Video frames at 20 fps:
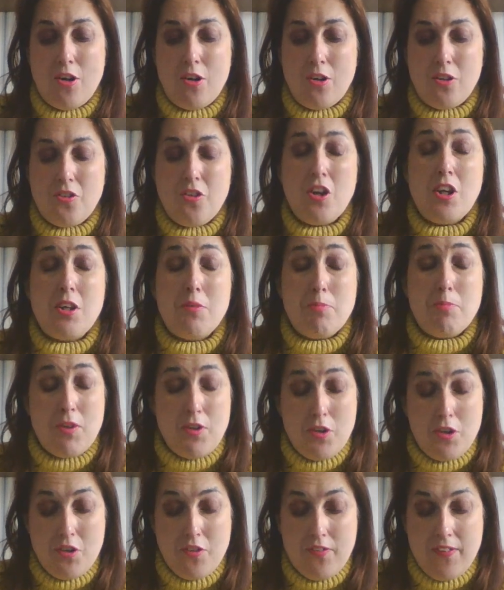October
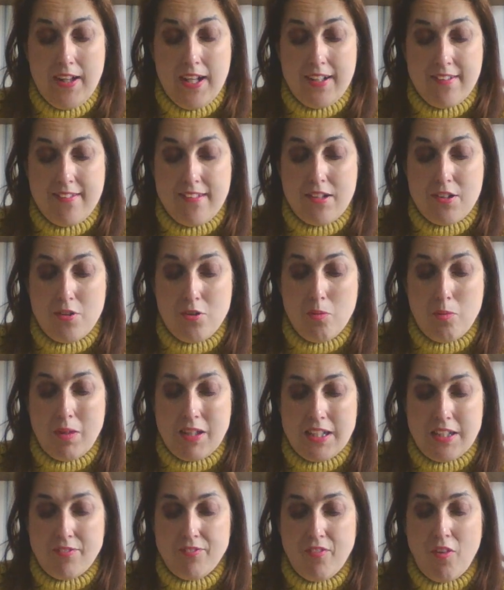two thousand
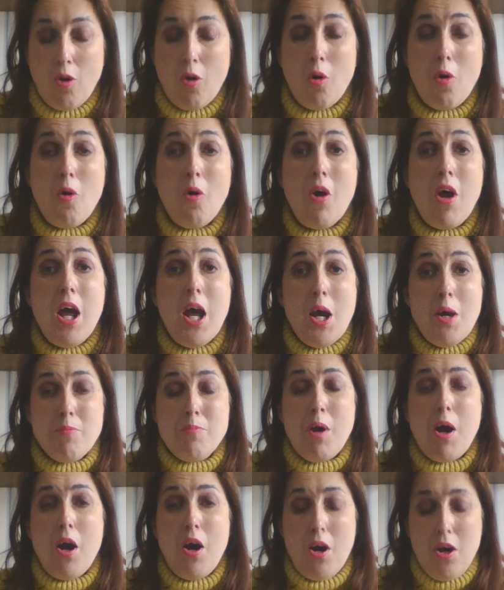twenty-four
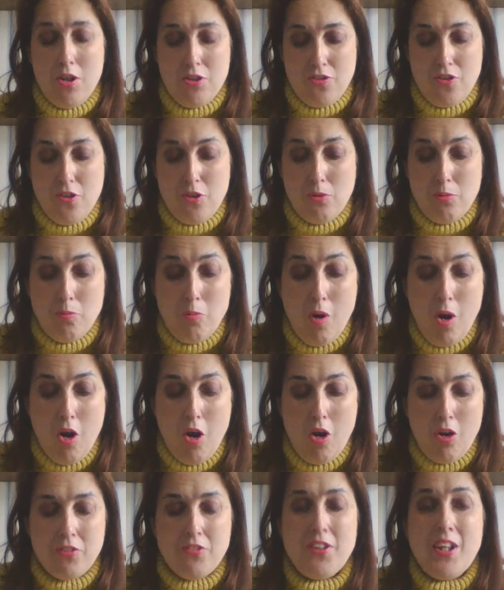part
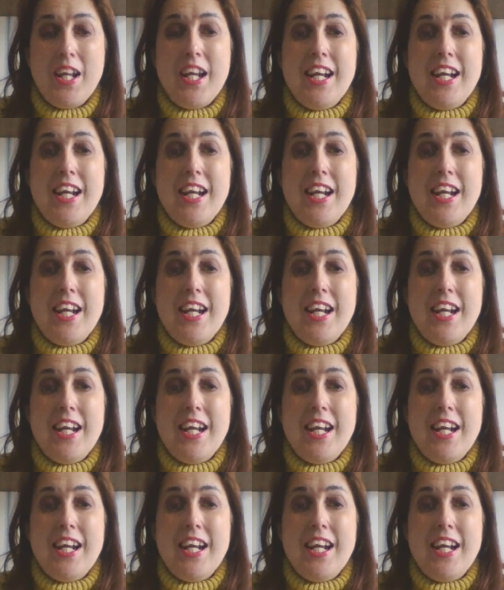one,